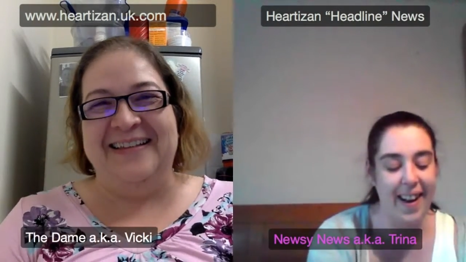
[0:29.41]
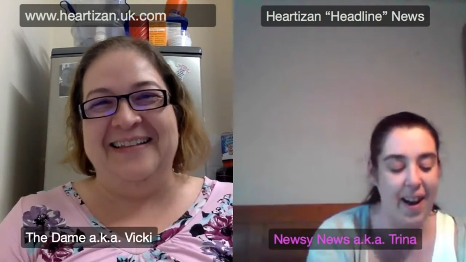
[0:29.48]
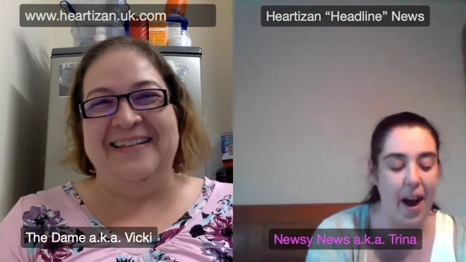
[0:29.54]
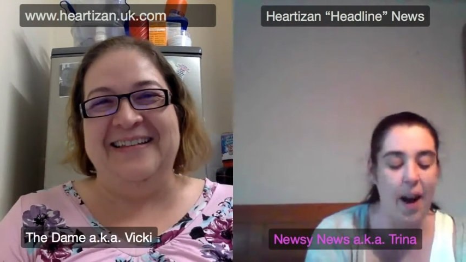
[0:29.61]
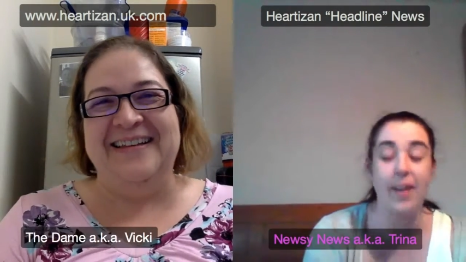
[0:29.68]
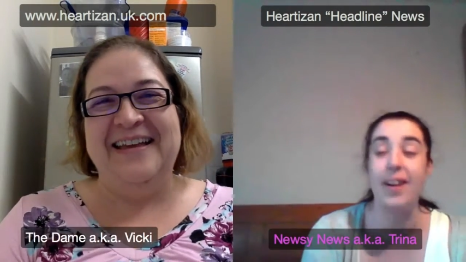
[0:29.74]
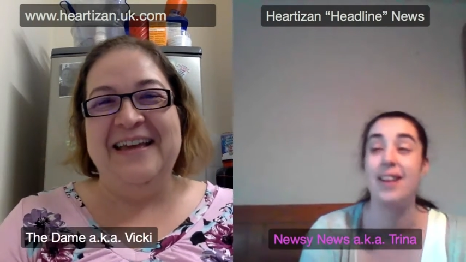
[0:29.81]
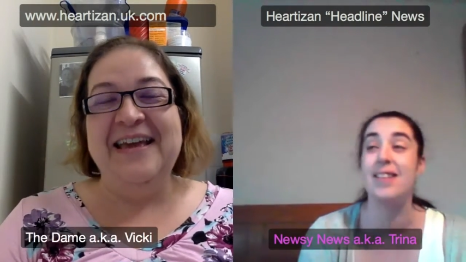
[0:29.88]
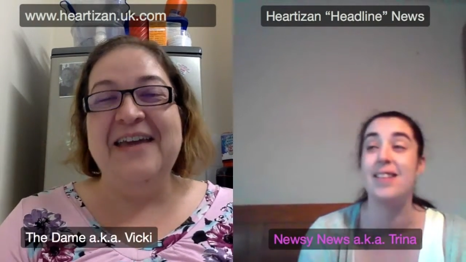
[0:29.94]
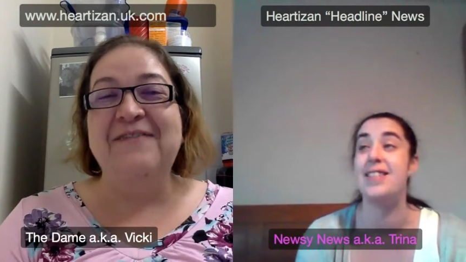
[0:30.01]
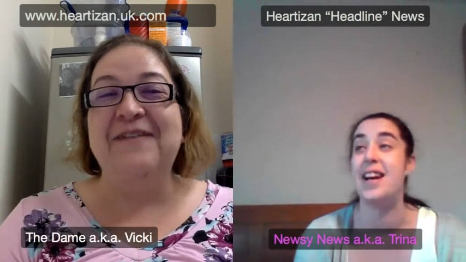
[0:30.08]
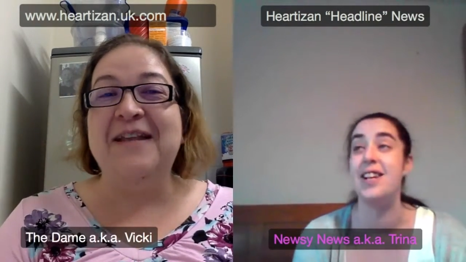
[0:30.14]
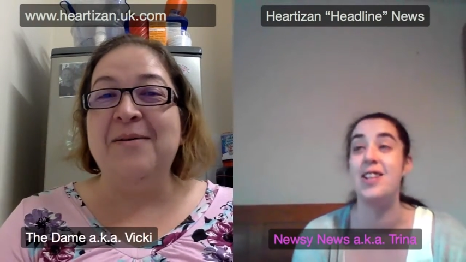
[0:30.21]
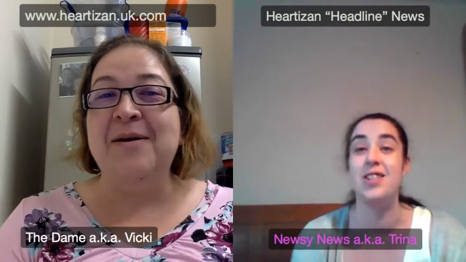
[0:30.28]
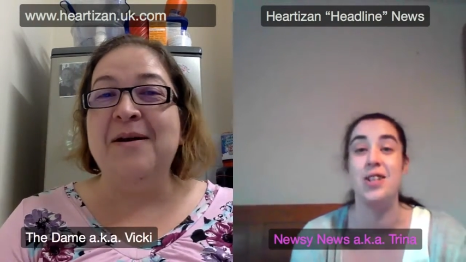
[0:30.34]
Speaker 1: if
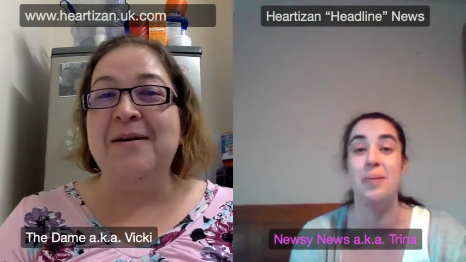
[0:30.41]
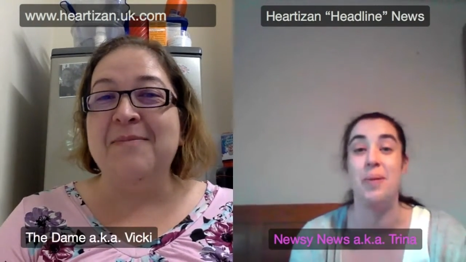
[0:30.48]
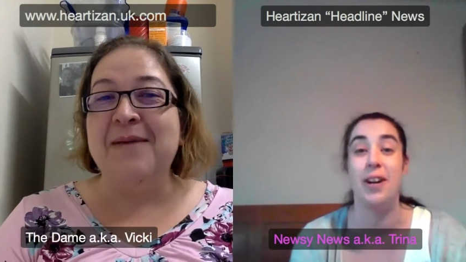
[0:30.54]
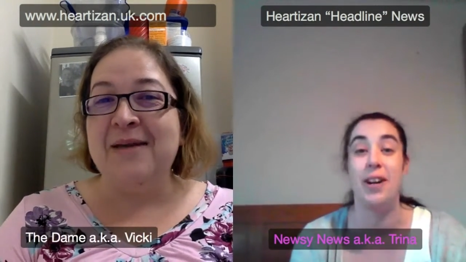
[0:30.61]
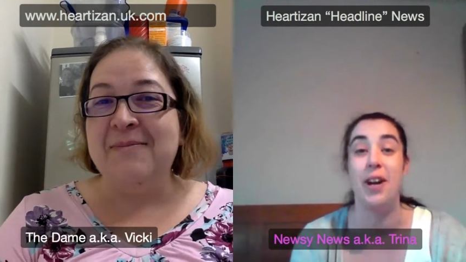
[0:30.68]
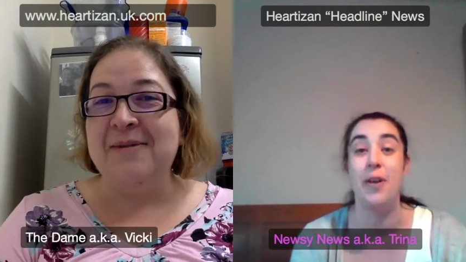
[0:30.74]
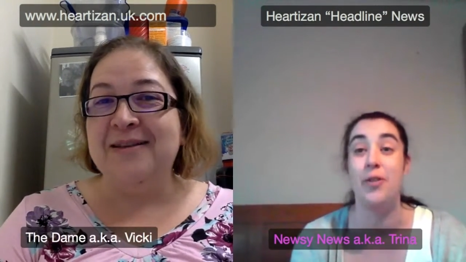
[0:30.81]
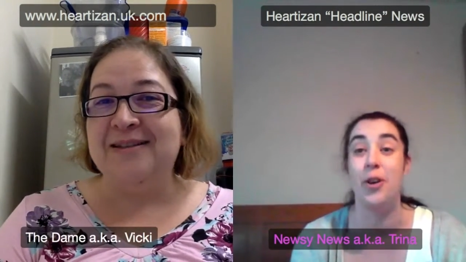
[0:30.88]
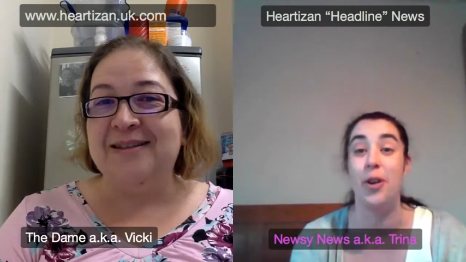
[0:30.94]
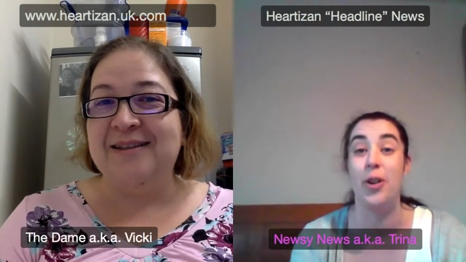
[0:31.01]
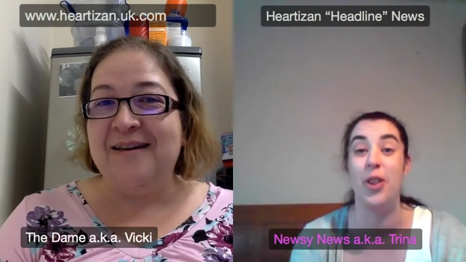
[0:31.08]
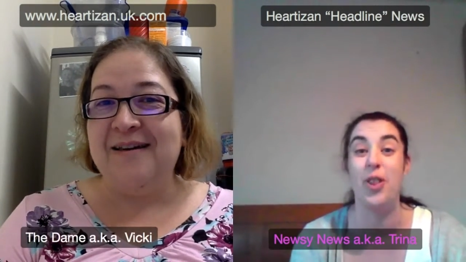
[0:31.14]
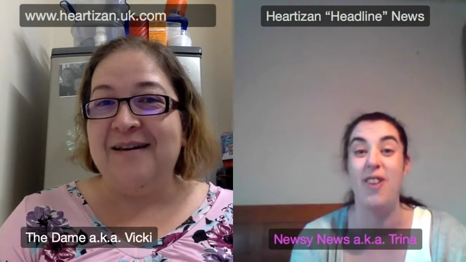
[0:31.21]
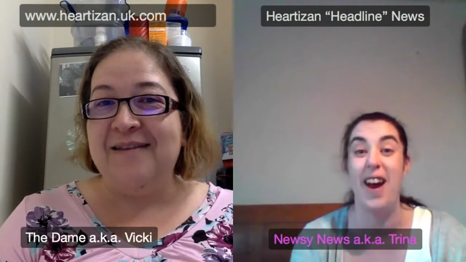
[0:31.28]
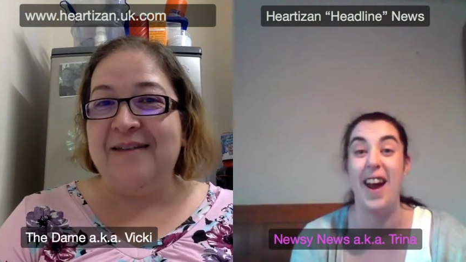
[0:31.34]
anyone can make me a
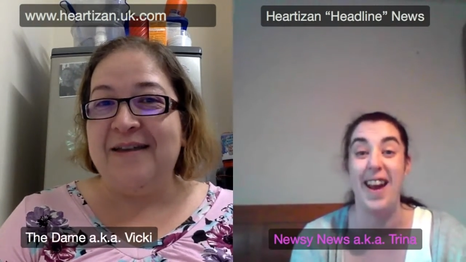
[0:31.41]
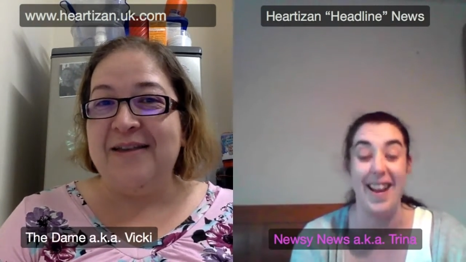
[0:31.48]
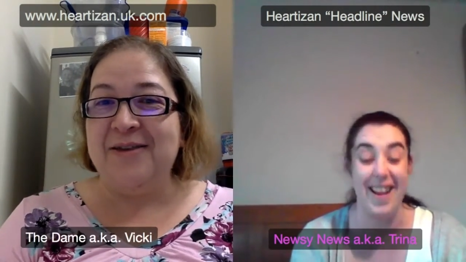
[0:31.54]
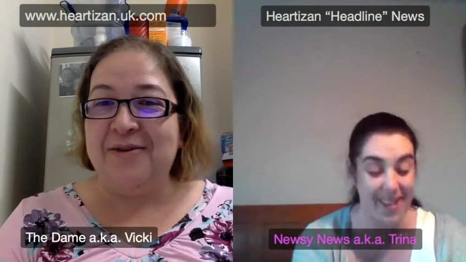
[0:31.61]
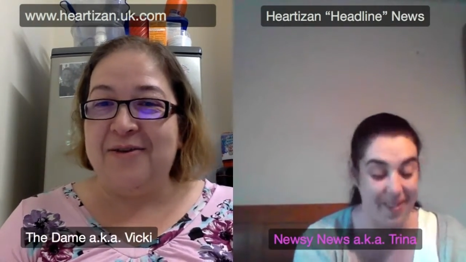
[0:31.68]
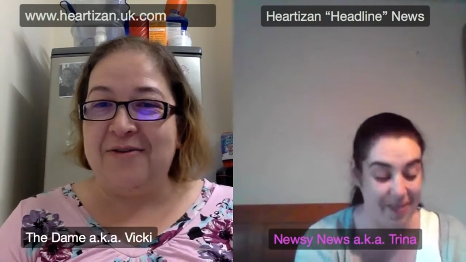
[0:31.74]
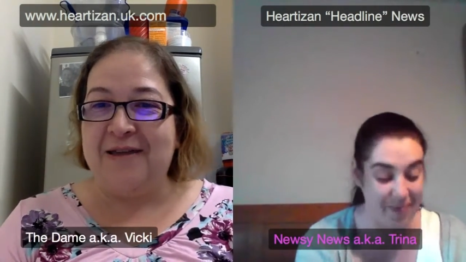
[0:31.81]
tiara, you